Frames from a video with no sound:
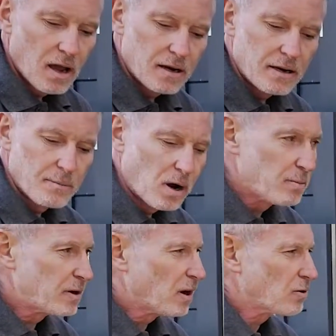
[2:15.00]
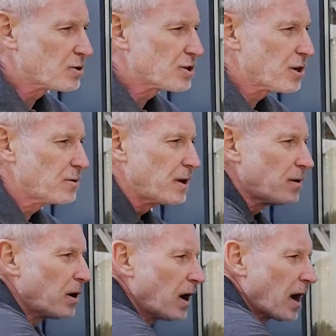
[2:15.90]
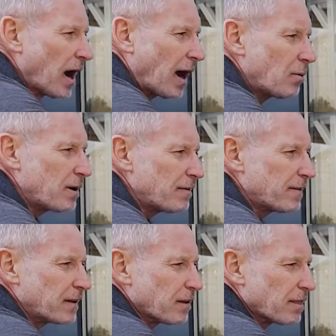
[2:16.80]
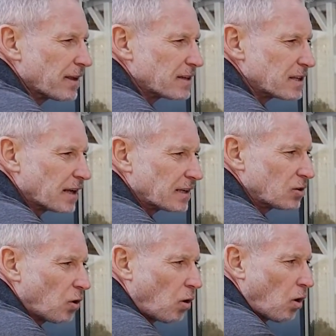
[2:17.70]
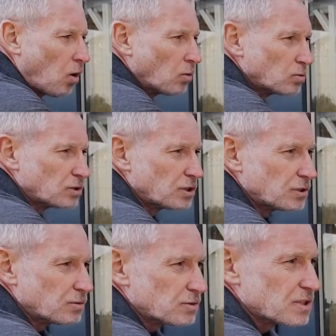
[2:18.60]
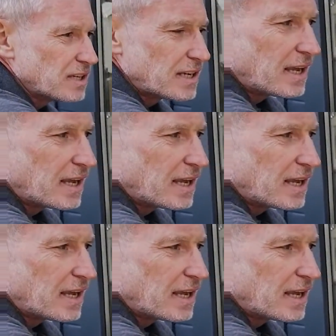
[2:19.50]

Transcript: And in a moment, I'll show you how we fill things like knot holes, as you'll see